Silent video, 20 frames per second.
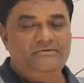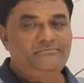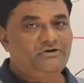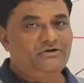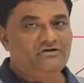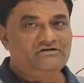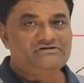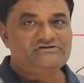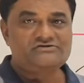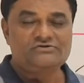
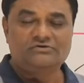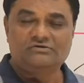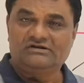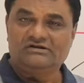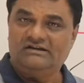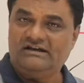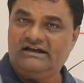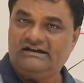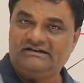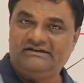because
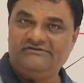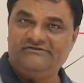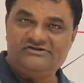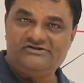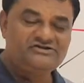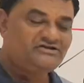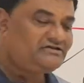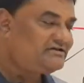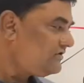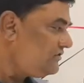total
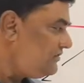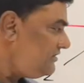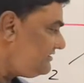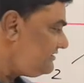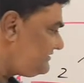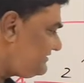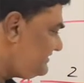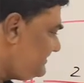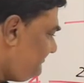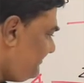activation
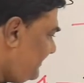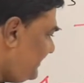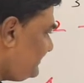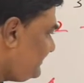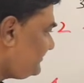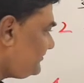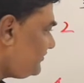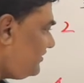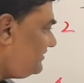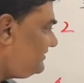records
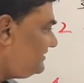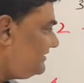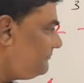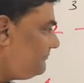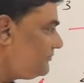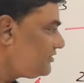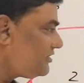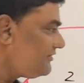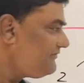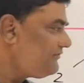depends on
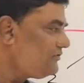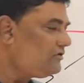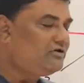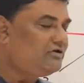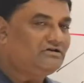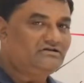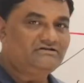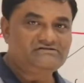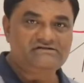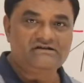number of
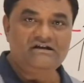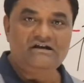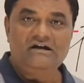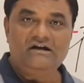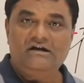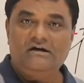calls,